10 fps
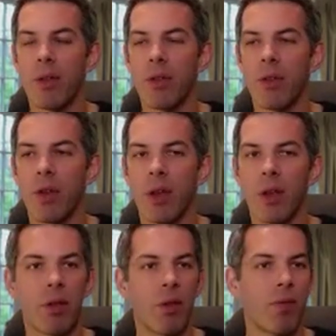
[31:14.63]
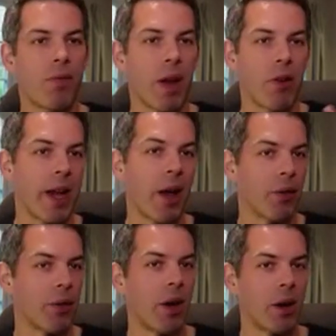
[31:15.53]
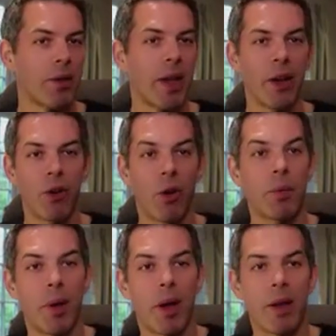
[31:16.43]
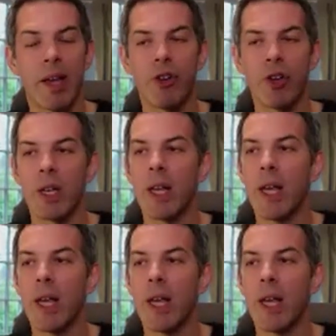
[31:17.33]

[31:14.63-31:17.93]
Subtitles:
to figuring out targeting and optimization.